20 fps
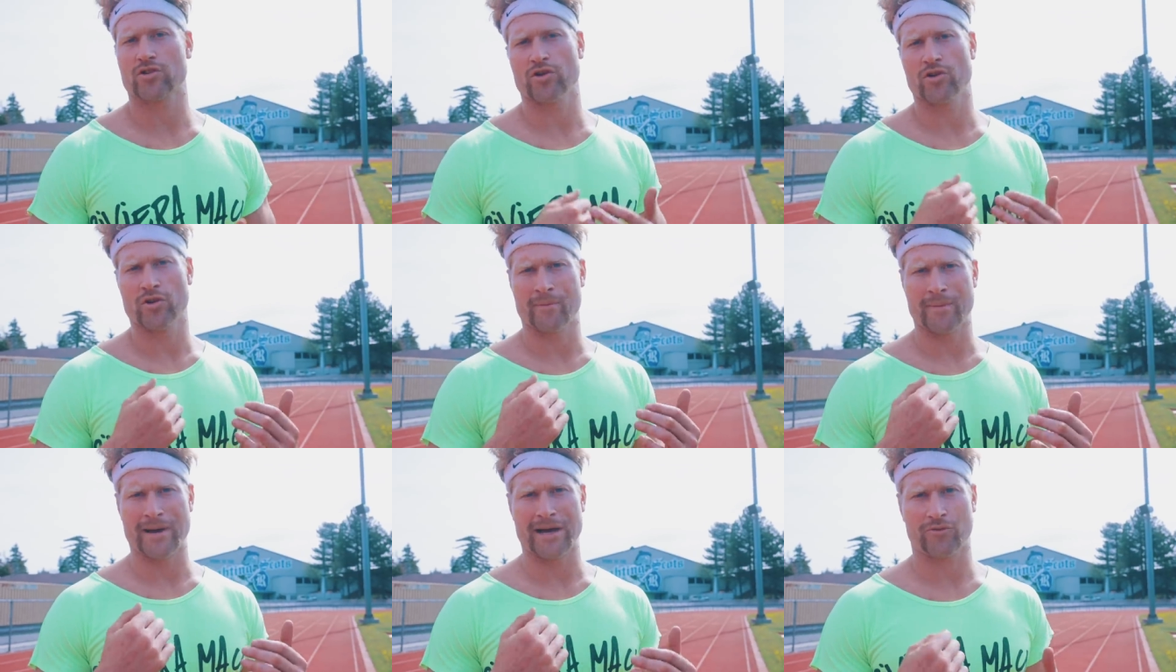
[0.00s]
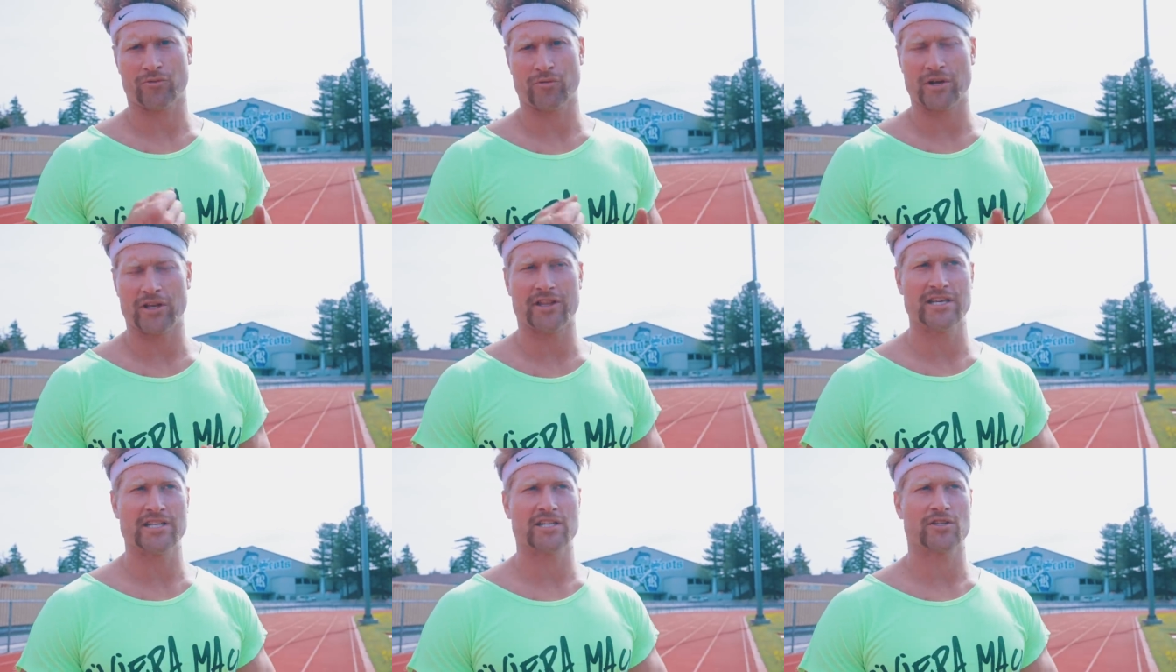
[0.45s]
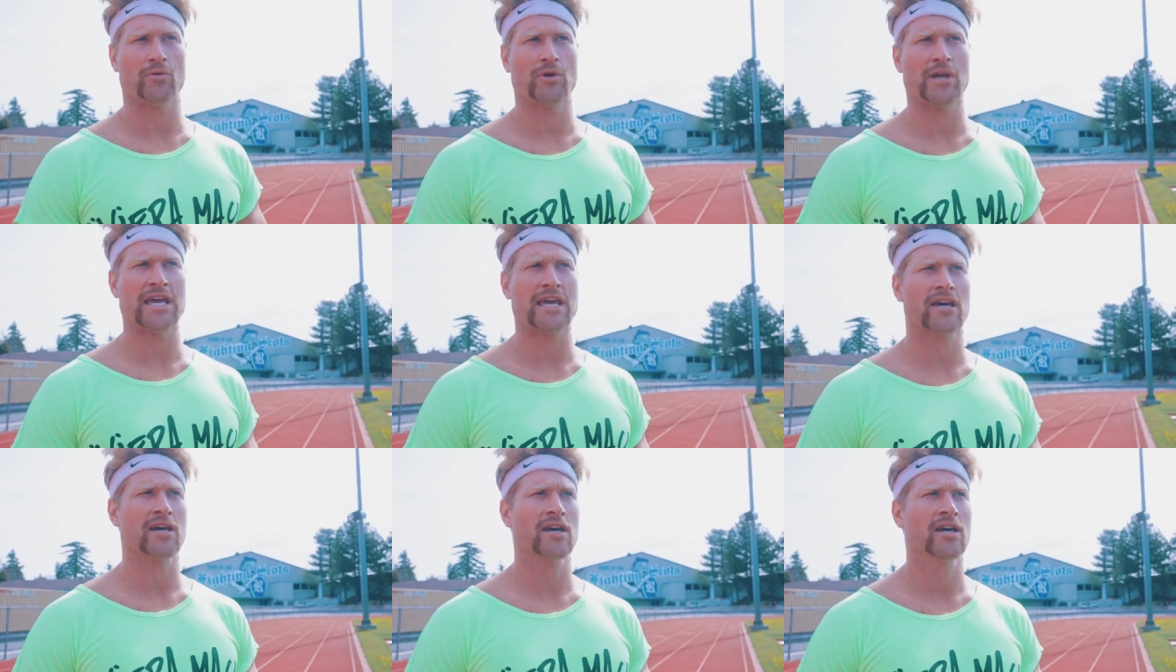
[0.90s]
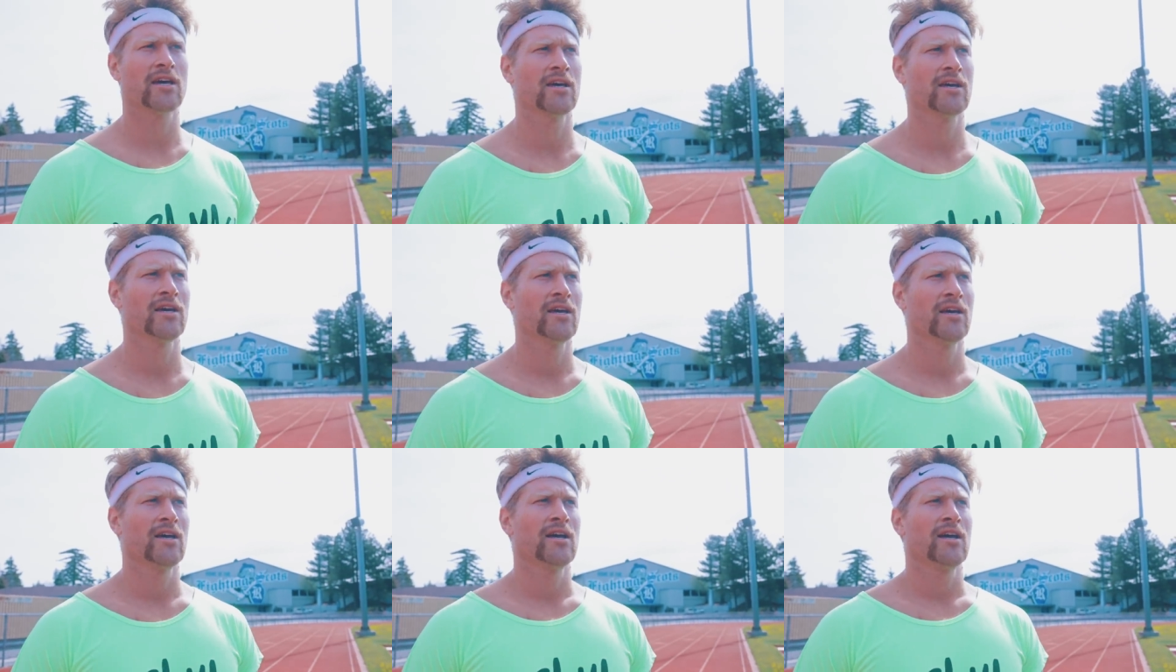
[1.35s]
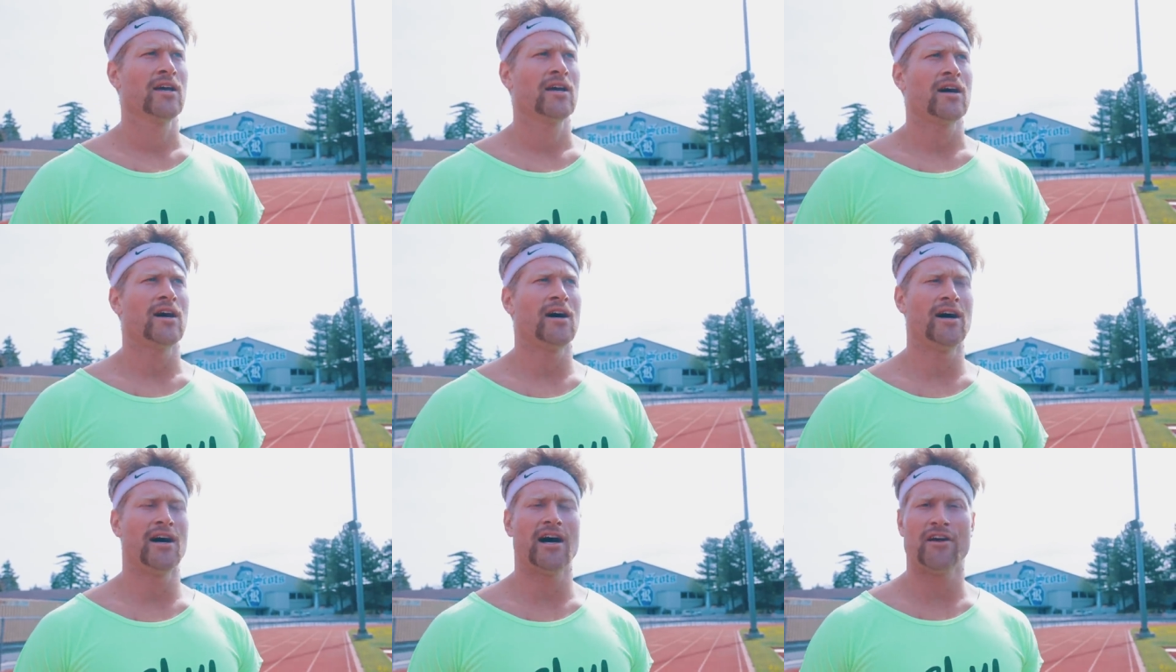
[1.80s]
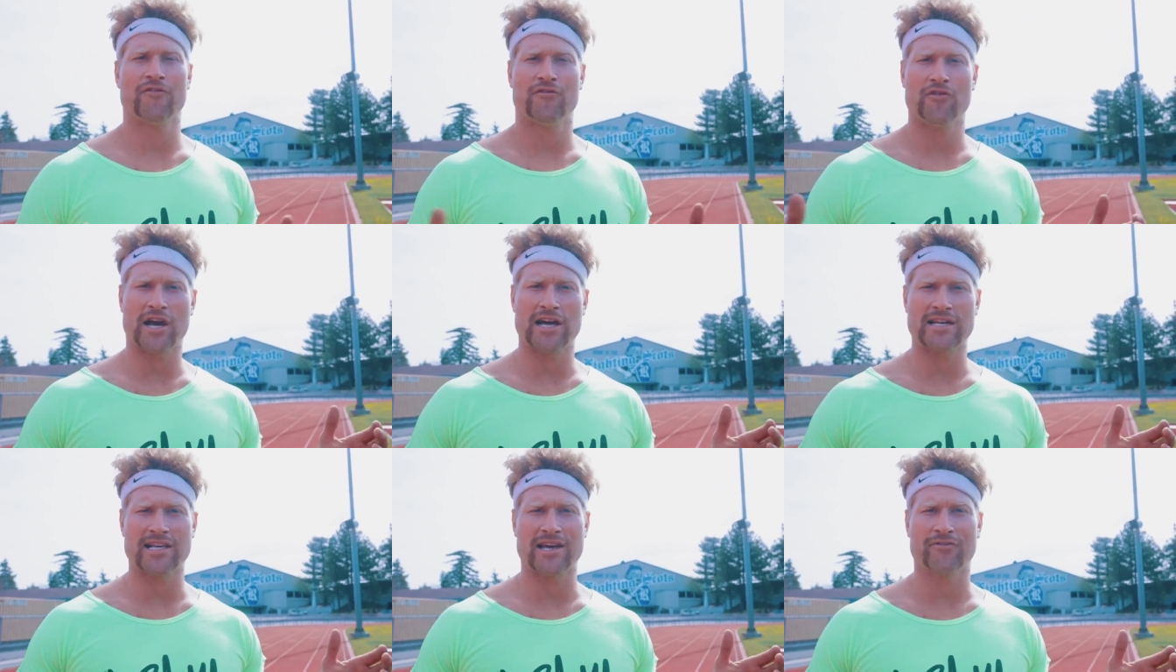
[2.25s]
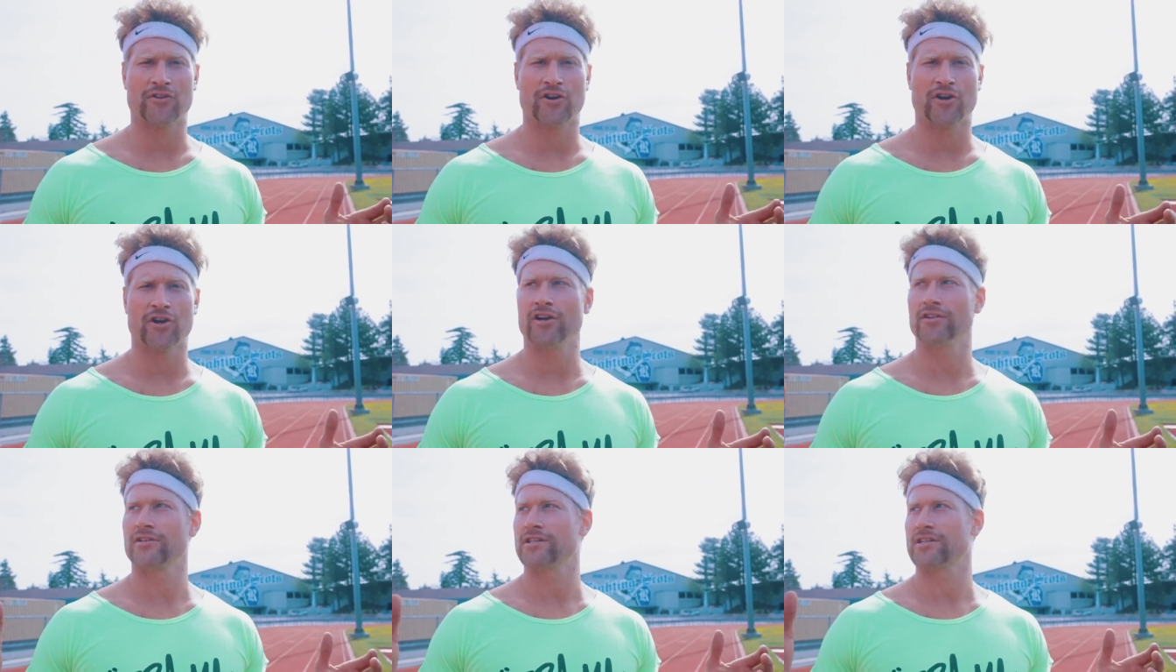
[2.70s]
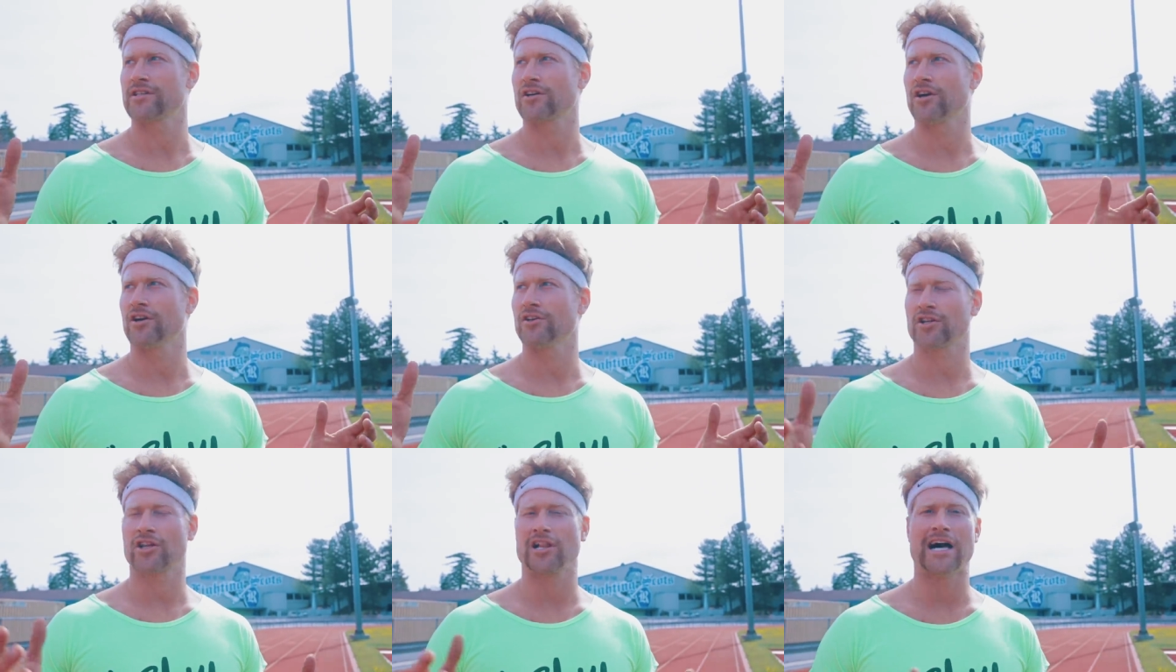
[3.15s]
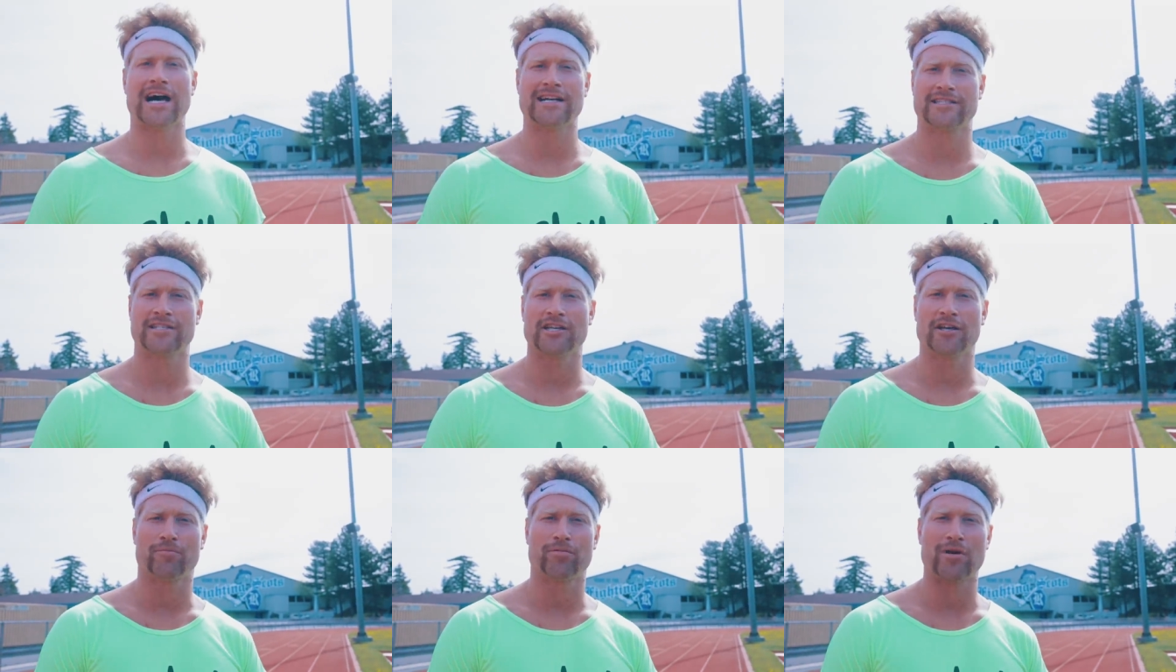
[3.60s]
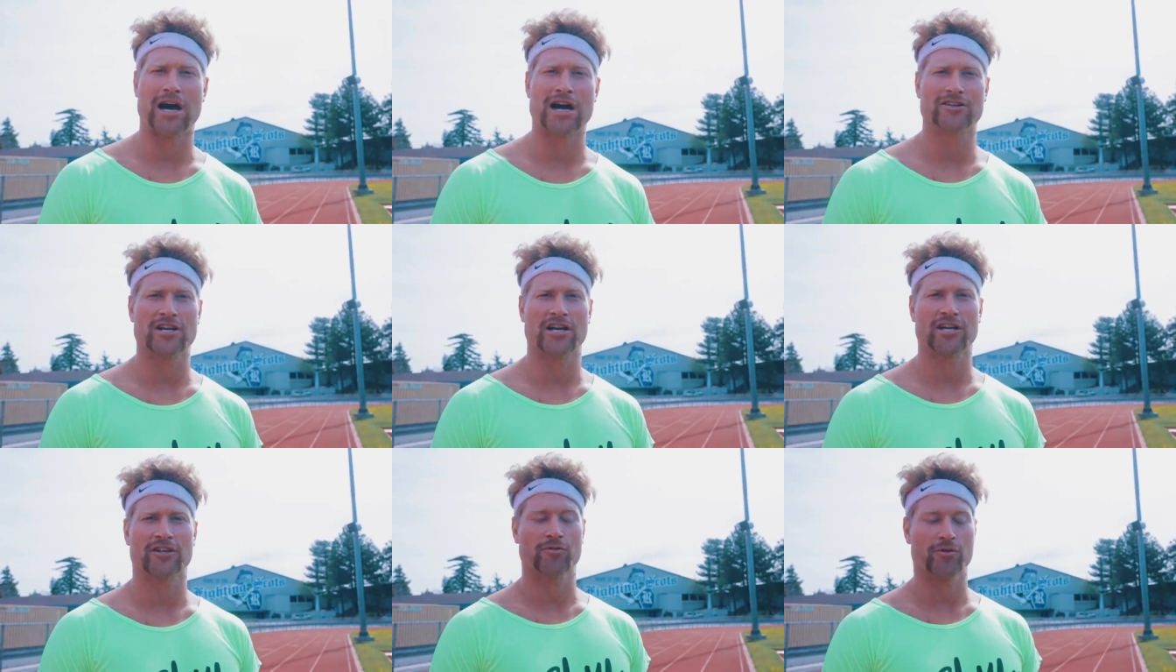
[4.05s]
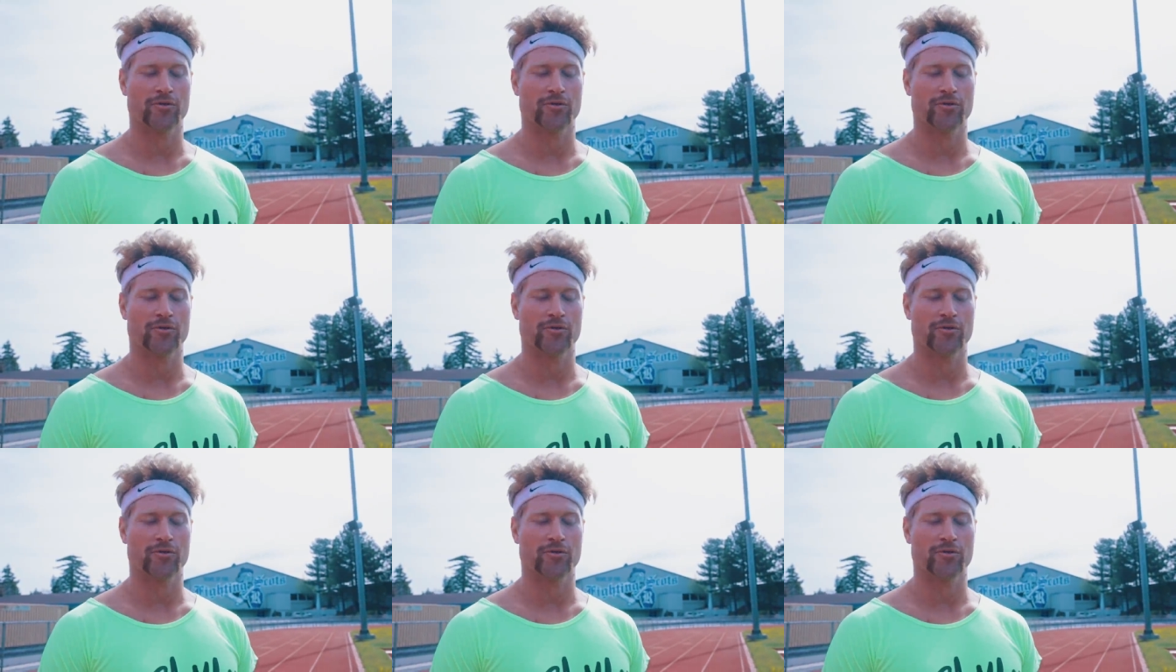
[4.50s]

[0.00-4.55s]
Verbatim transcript: We're doing about three of these a week. Uh, if you guys haven't heard, this is called the Clydesdale Project.